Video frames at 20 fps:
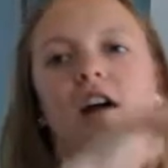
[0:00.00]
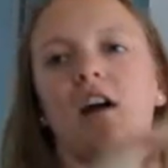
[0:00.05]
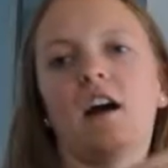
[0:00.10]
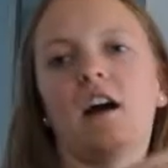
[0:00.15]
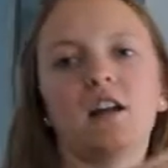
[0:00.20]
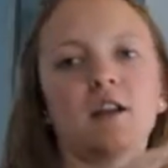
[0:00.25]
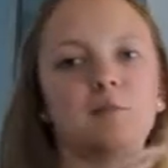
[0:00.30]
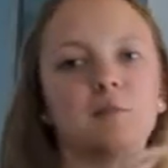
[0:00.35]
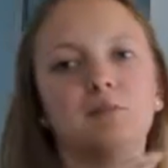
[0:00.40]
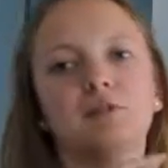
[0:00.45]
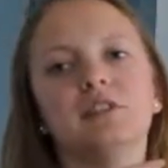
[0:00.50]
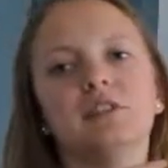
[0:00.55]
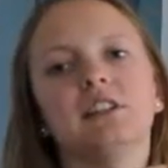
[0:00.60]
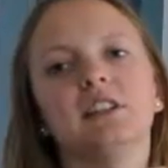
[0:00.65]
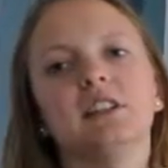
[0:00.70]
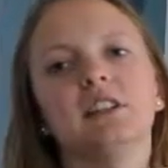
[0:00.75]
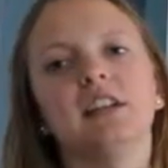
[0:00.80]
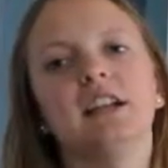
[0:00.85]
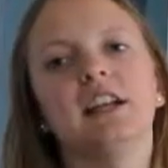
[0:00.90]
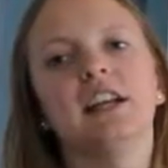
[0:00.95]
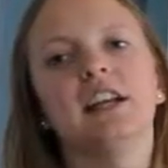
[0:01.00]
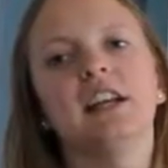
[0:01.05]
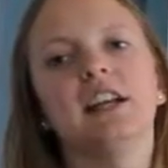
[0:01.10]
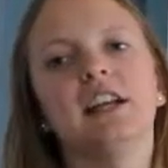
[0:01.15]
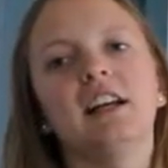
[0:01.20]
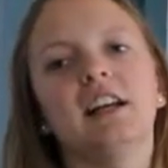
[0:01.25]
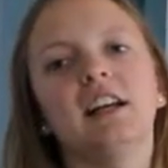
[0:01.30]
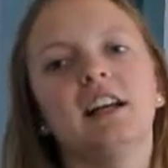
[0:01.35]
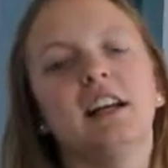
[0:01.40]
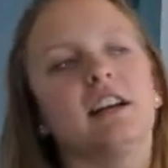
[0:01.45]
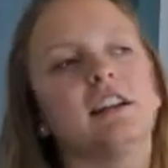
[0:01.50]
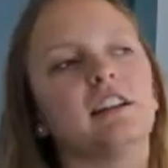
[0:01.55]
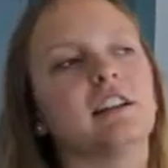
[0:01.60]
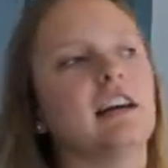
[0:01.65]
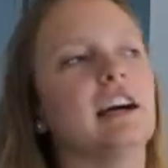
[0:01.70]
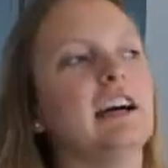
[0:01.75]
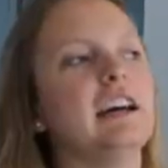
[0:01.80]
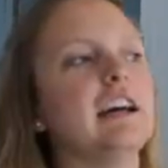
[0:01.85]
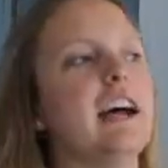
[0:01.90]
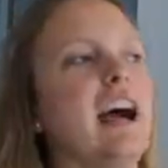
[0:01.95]
I can put it in here, like
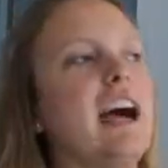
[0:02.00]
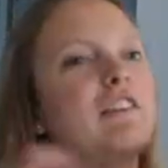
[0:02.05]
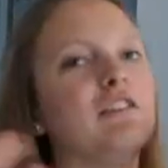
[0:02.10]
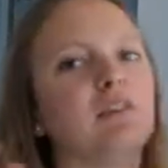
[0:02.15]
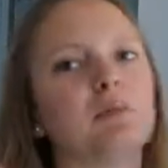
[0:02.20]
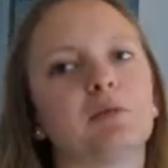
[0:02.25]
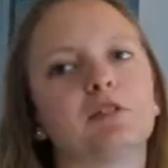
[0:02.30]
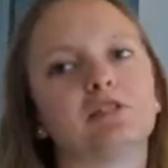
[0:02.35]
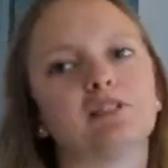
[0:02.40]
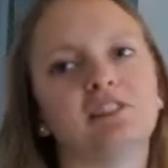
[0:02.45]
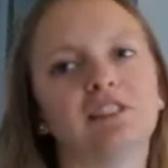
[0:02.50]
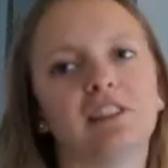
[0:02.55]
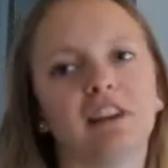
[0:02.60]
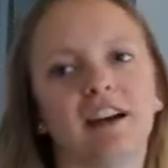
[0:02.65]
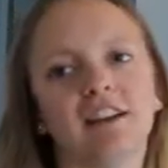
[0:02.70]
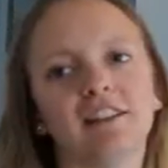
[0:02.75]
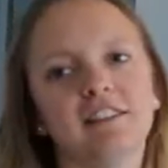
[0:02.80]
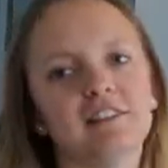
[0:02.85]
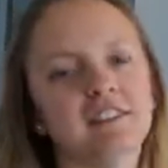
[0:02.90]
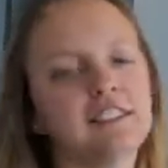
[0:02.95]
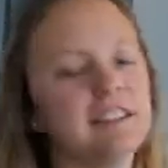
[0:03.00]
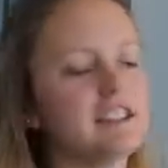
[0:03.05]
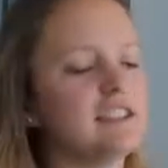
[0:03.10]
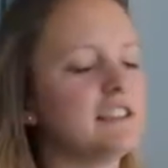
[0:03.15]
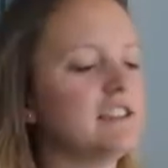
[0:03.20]
a Harry Potter diary.